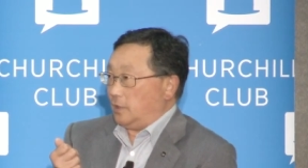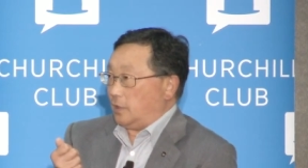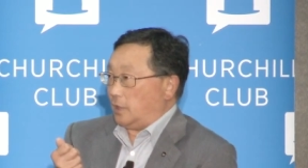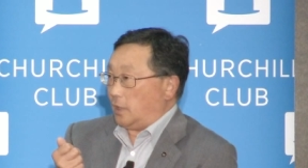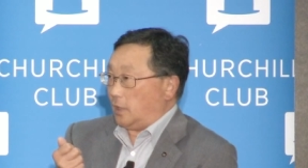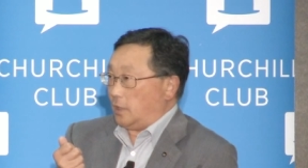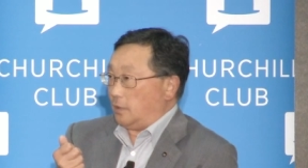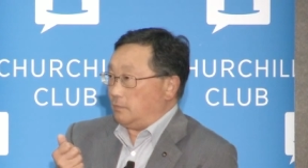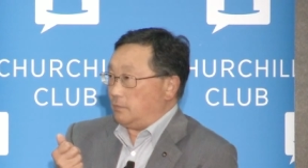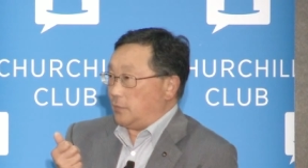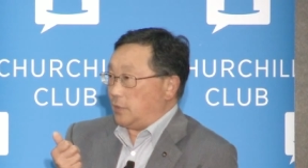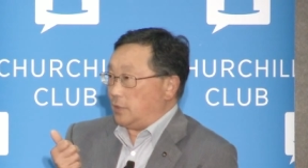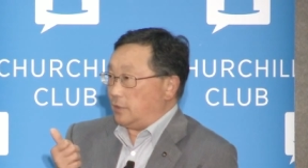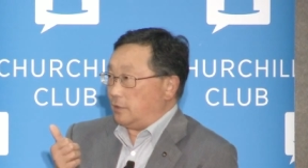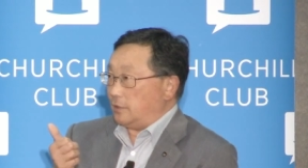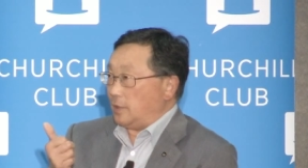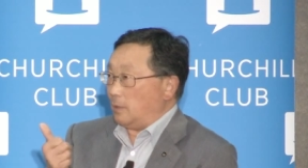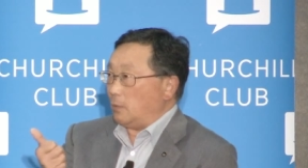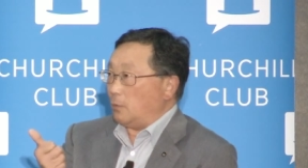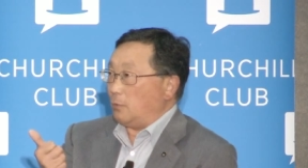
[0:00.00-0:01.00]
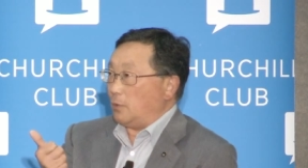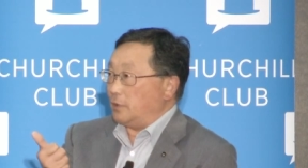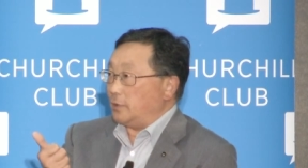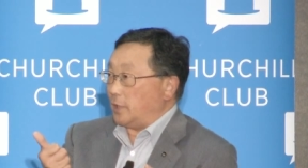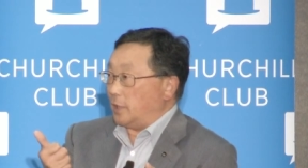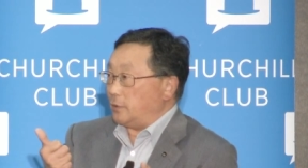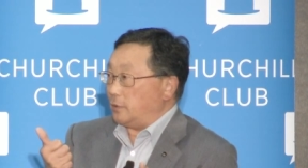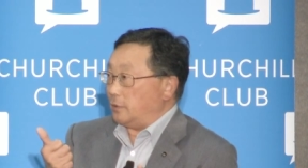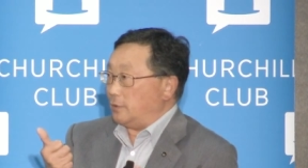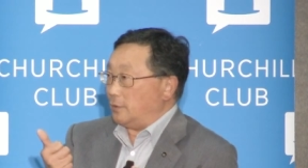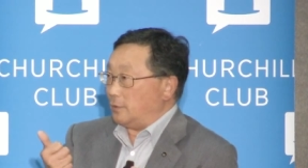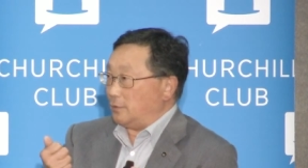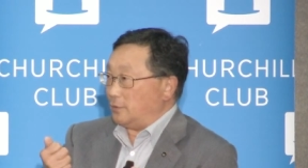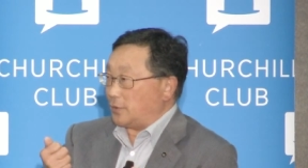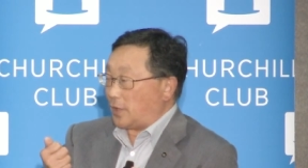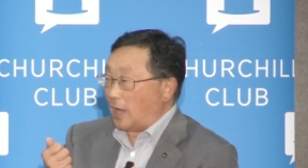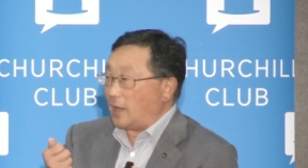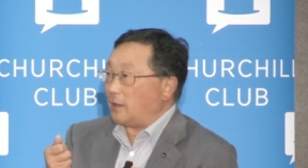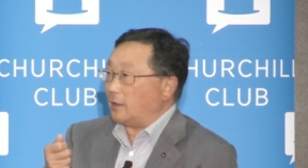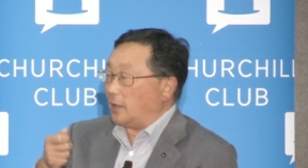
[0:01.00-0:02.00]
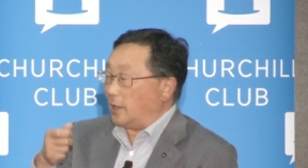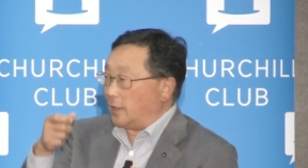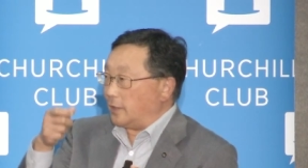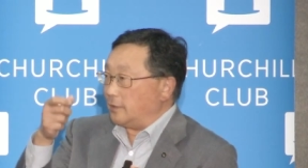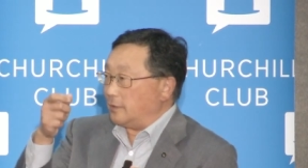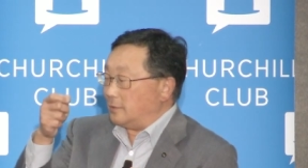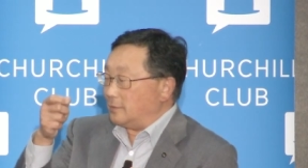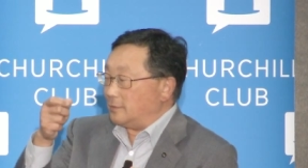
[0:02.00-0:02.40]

um, uh, number one, that you know, you kind of like